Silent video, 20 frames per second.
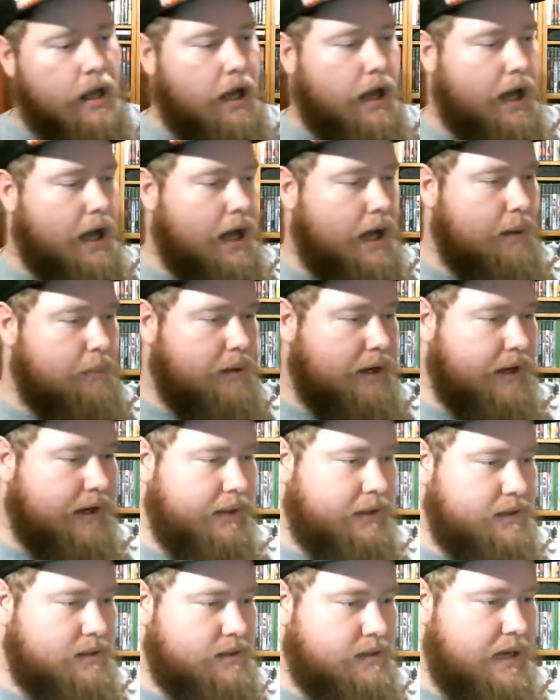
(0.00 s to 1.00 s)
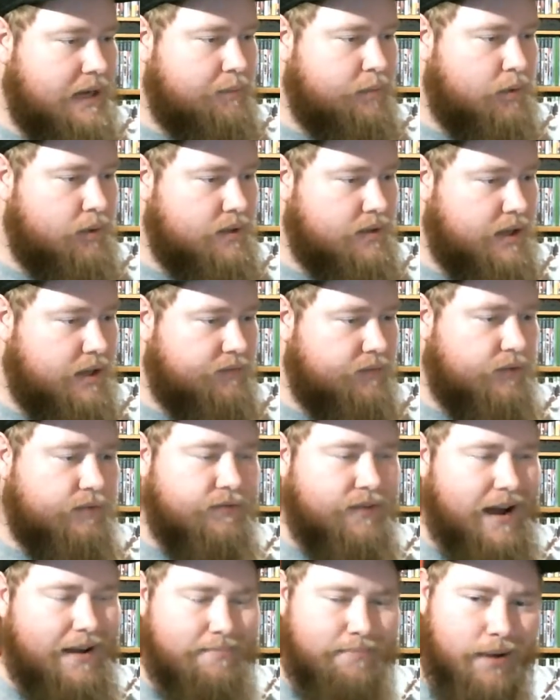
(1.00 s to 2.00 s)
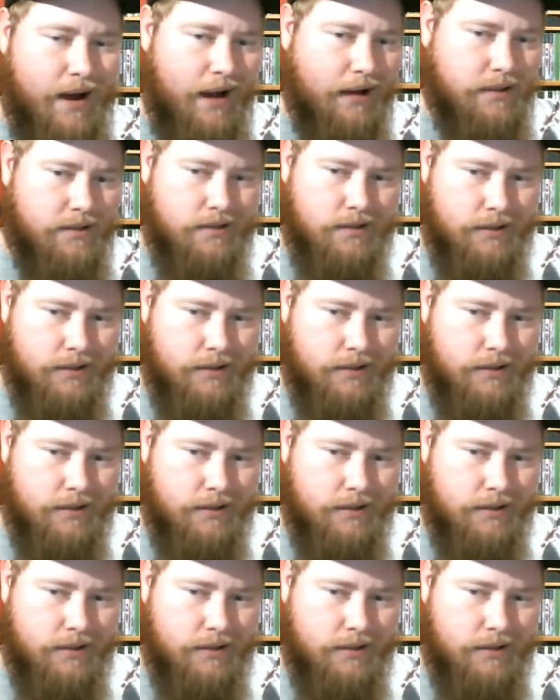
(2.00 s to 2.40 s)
And I got this game, I want to say, for $5.